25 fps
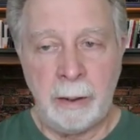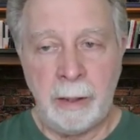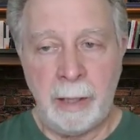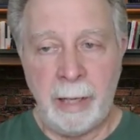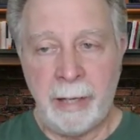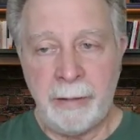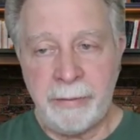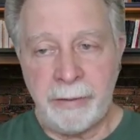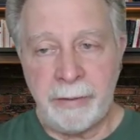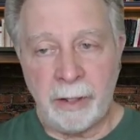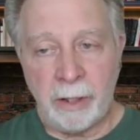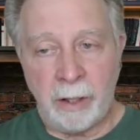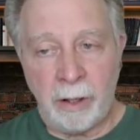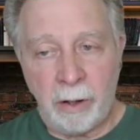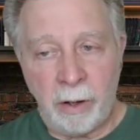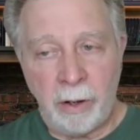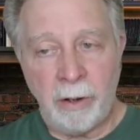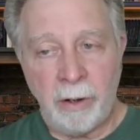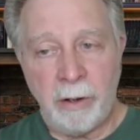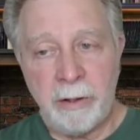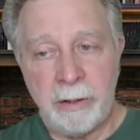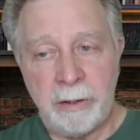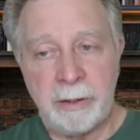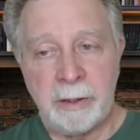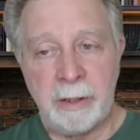At the
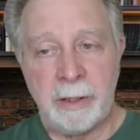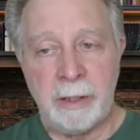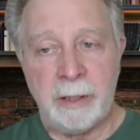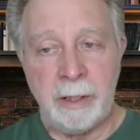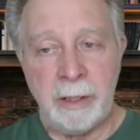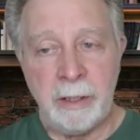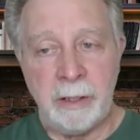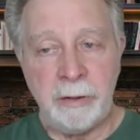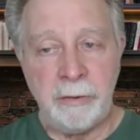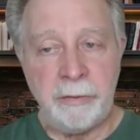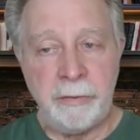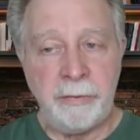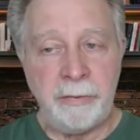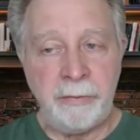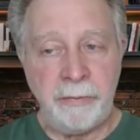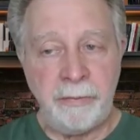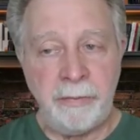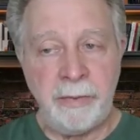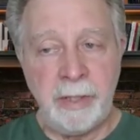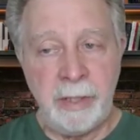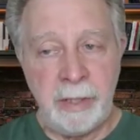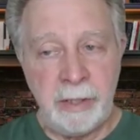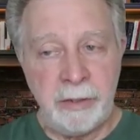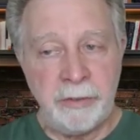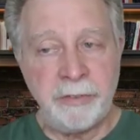heart of
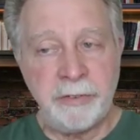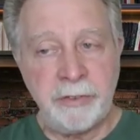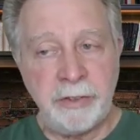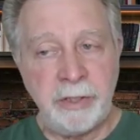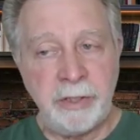his